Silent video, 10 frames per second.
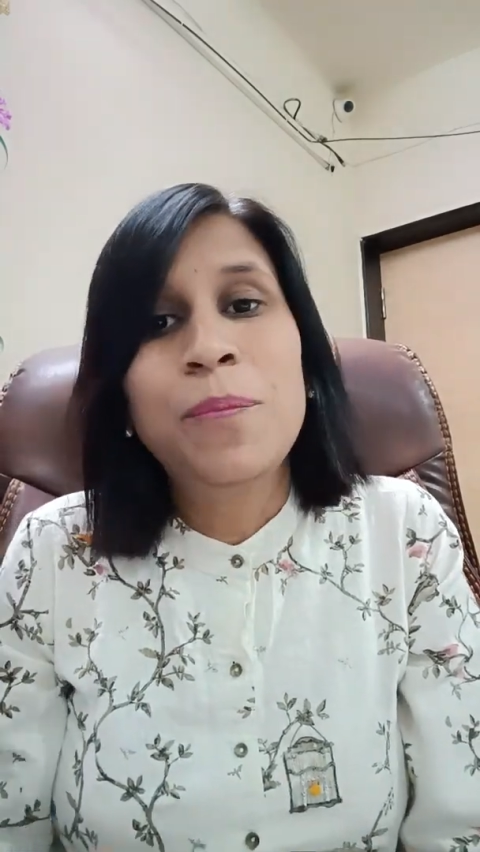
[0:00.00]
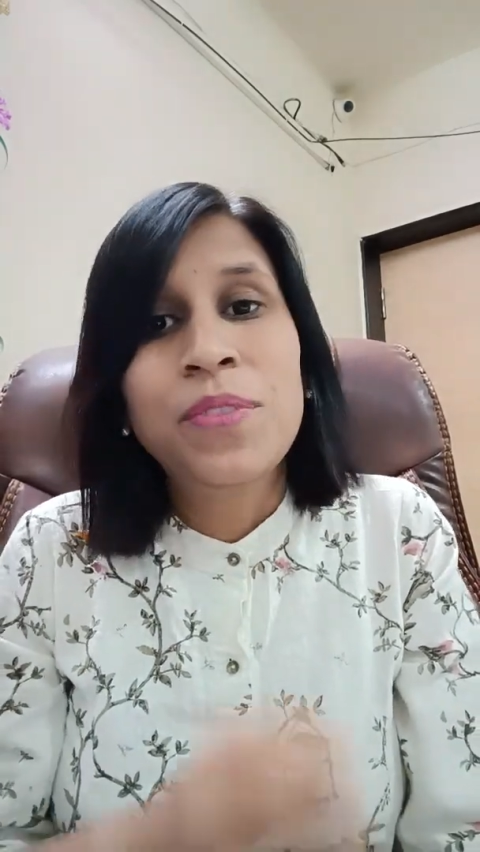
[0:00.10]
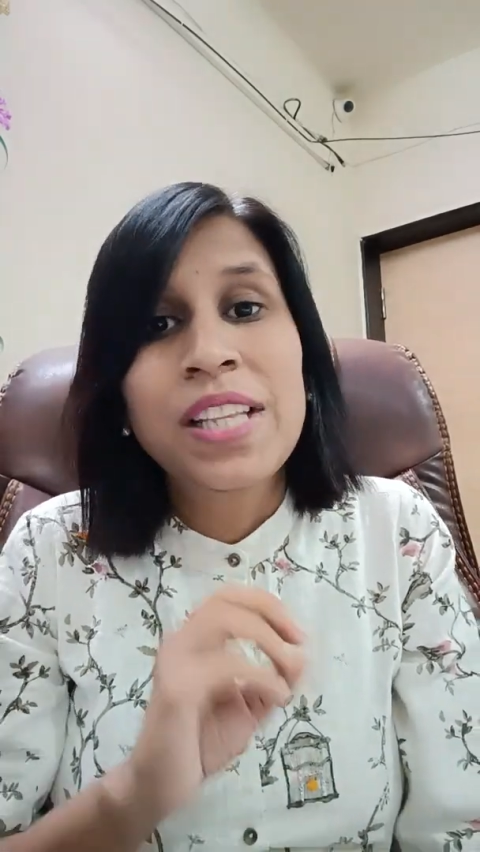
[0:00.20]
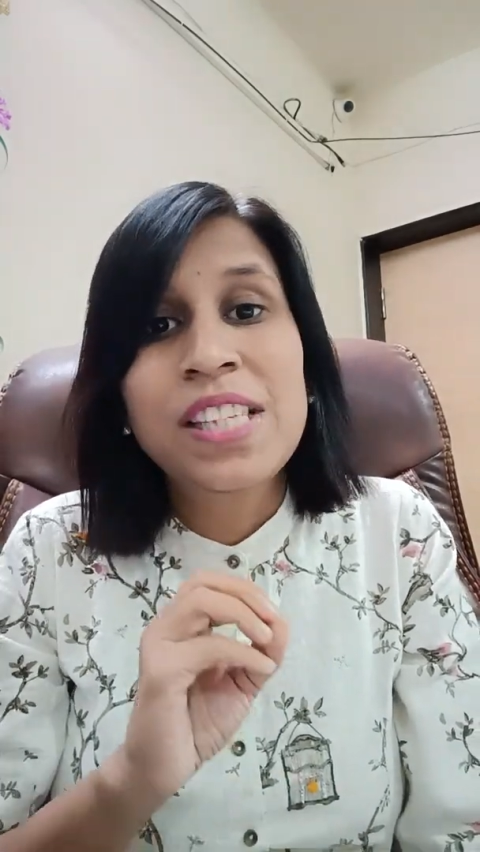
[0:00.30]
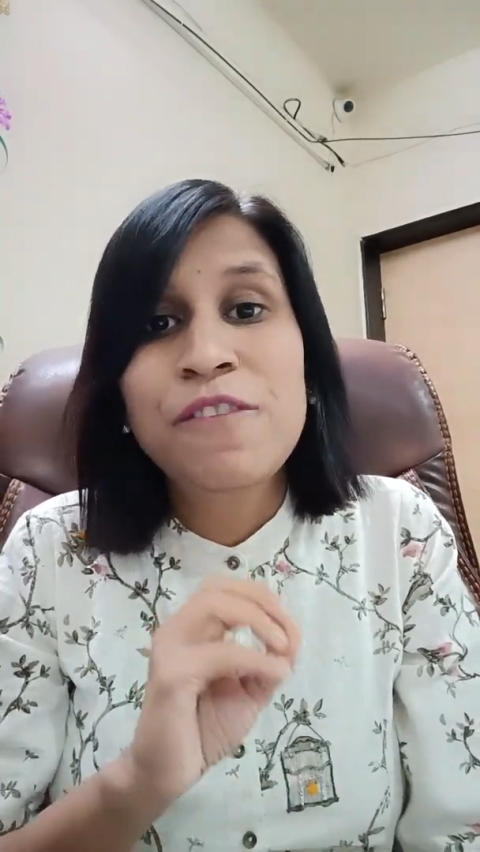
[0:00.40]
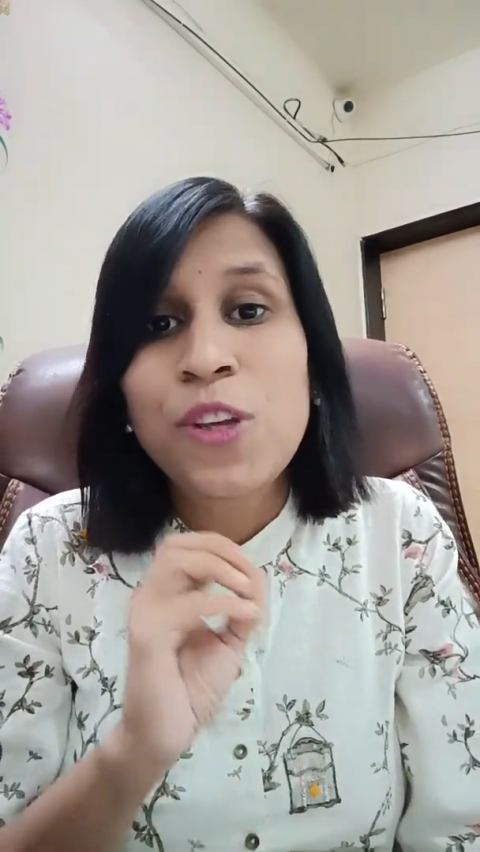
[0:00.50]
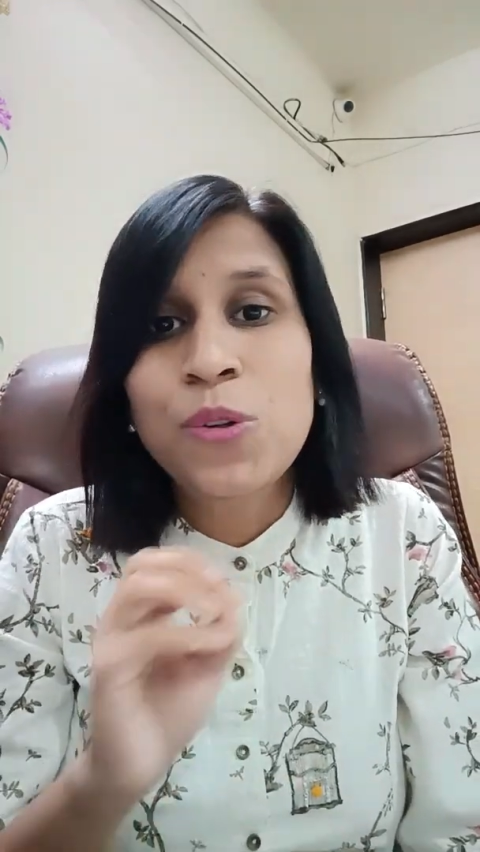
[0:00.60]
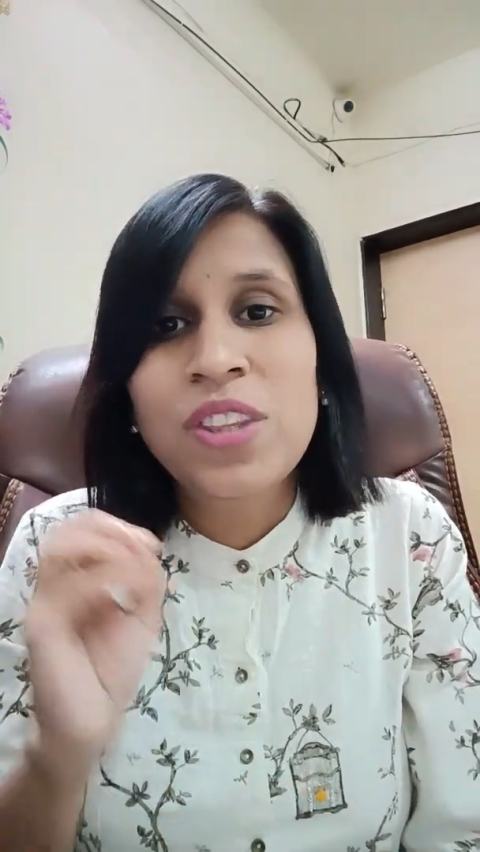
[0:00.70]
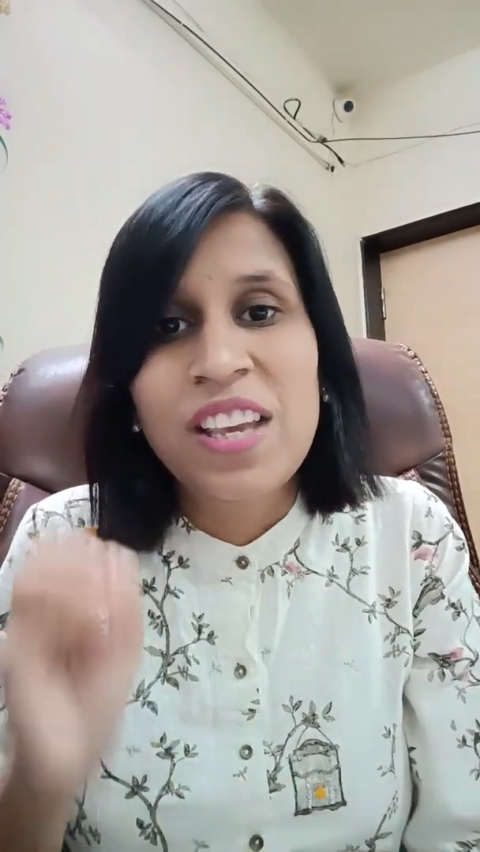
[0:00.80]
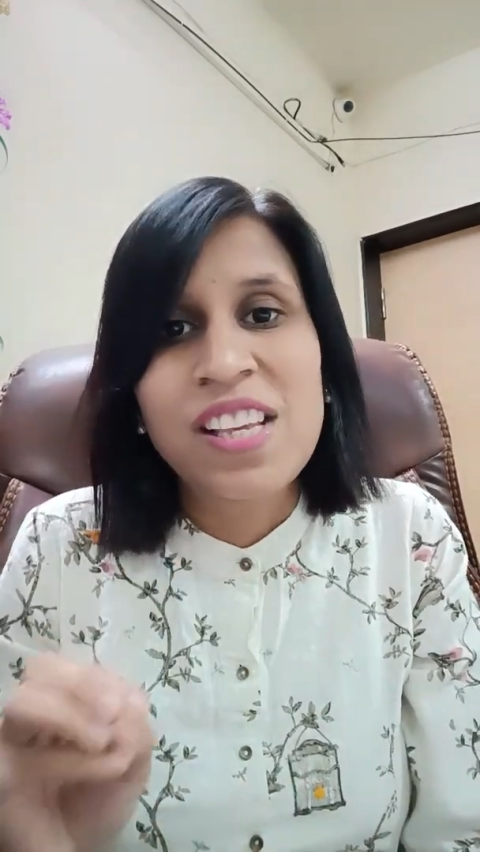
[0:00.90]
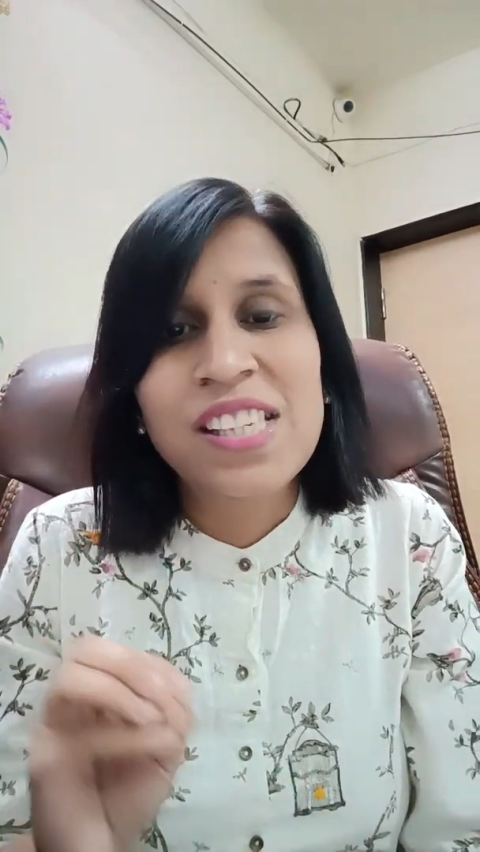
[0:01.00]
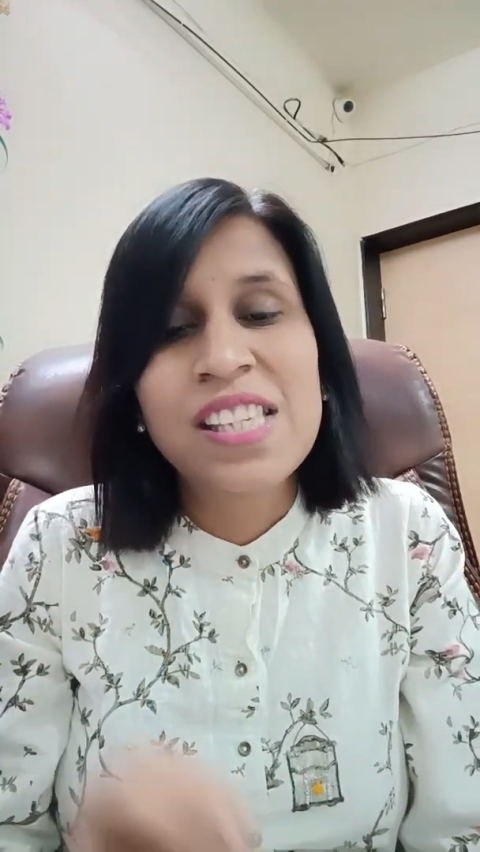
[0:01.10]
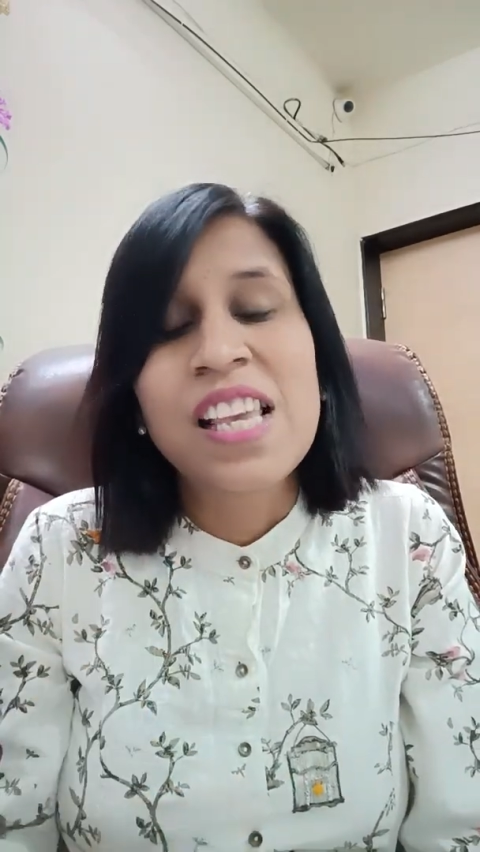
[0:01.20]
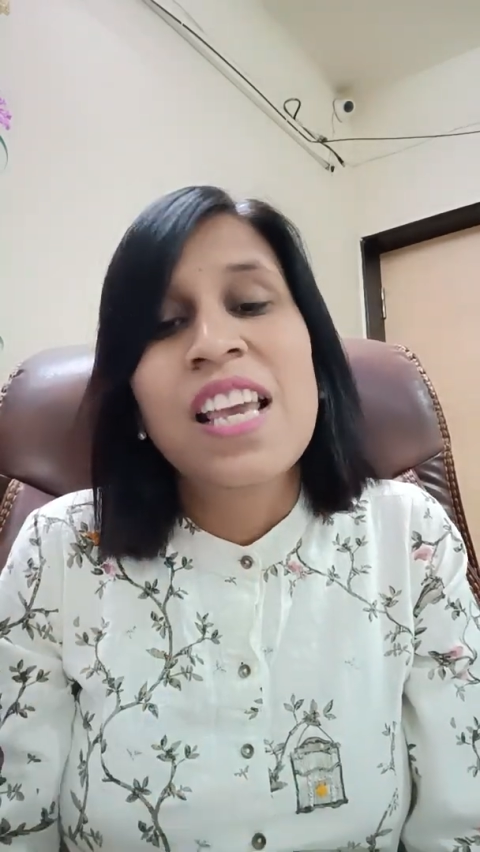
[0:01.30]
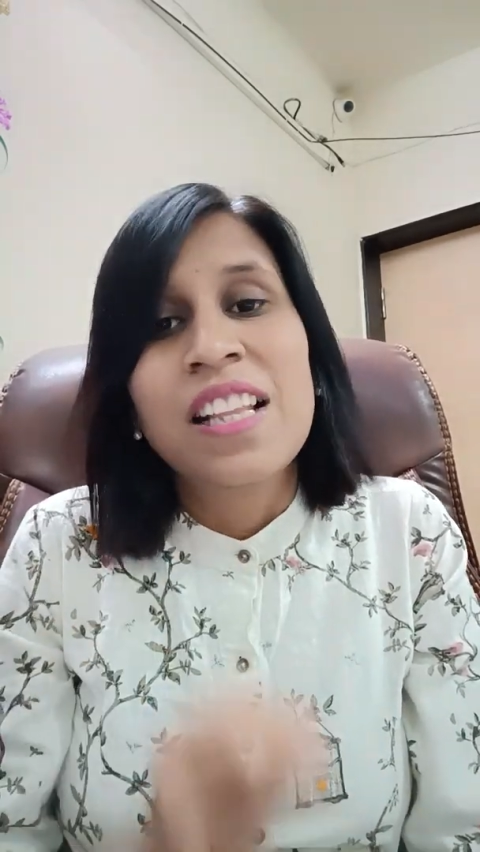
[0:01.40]
these few things,
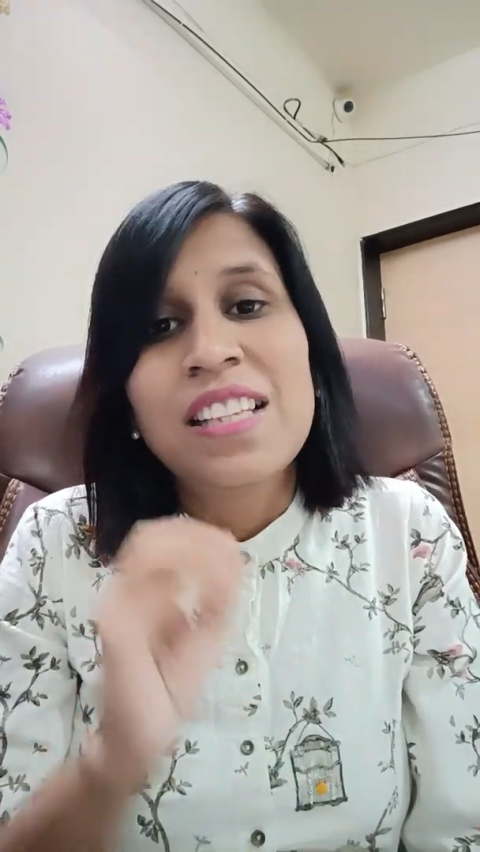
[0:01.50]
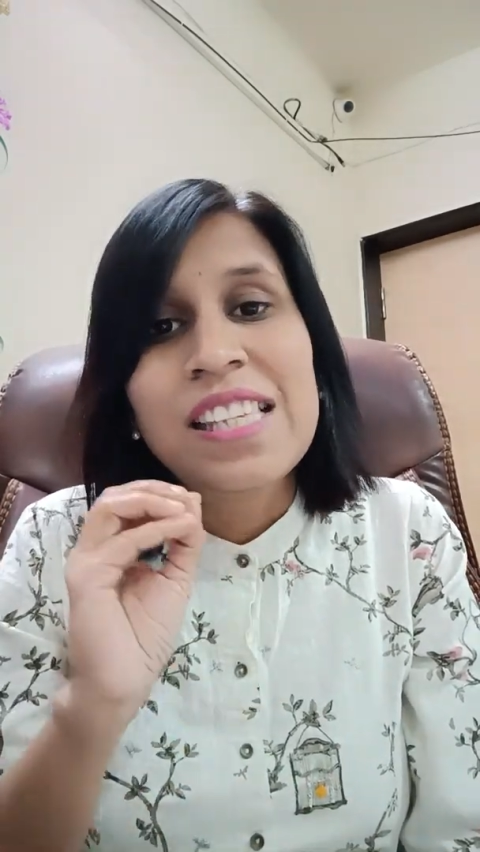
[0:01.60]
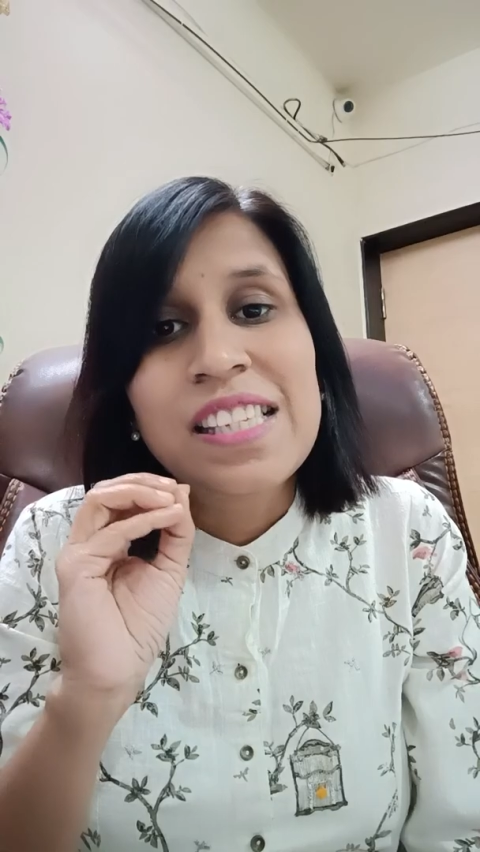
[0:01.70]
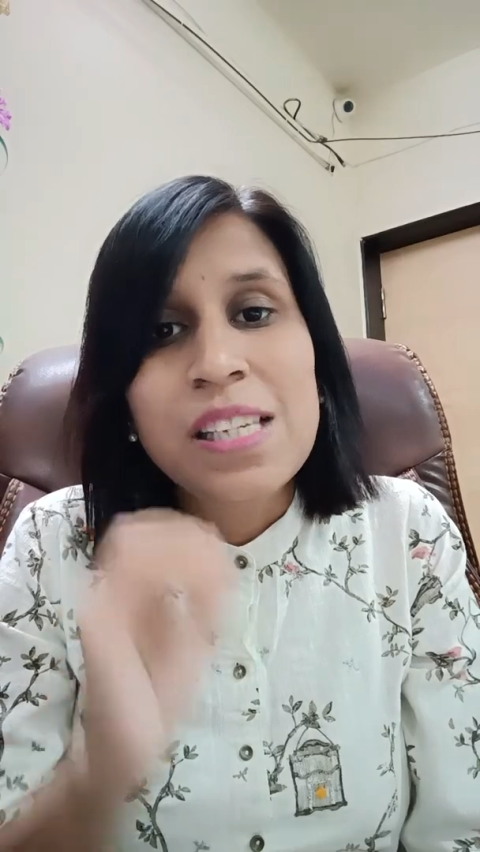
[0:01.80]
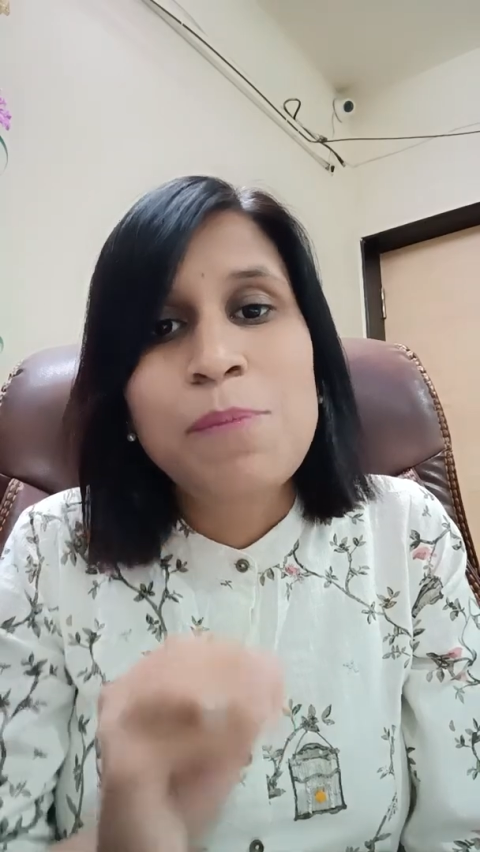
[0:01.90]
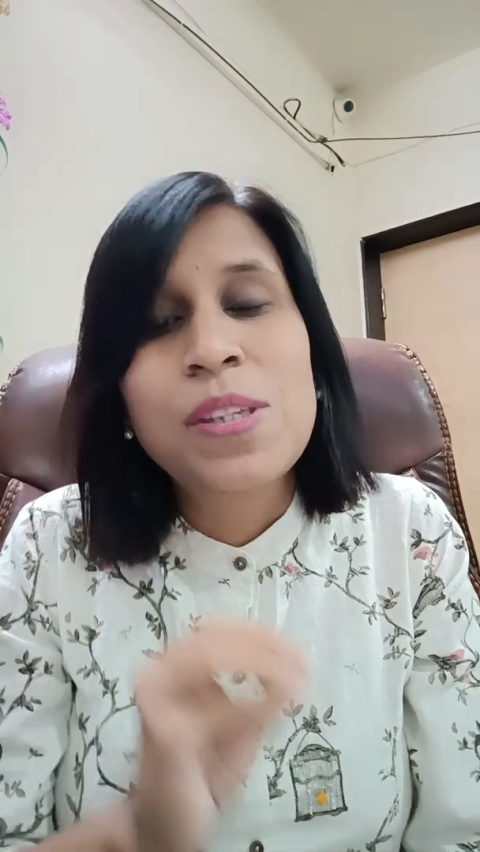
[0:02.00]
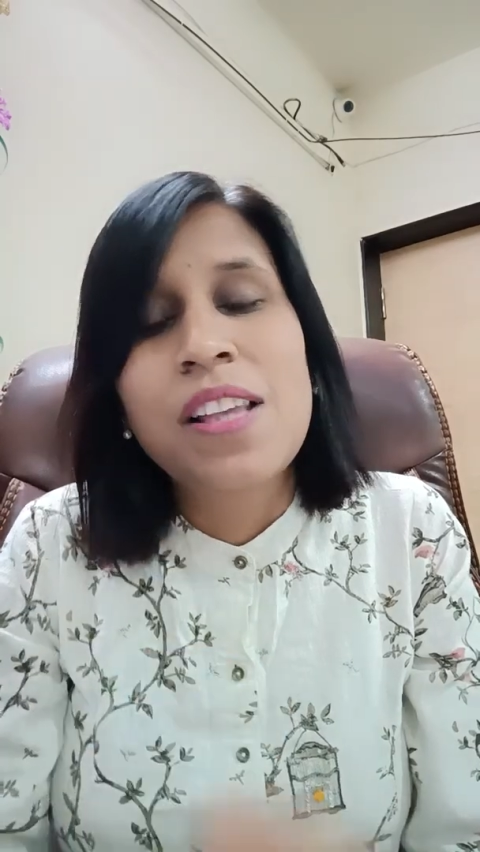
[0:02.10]
these tips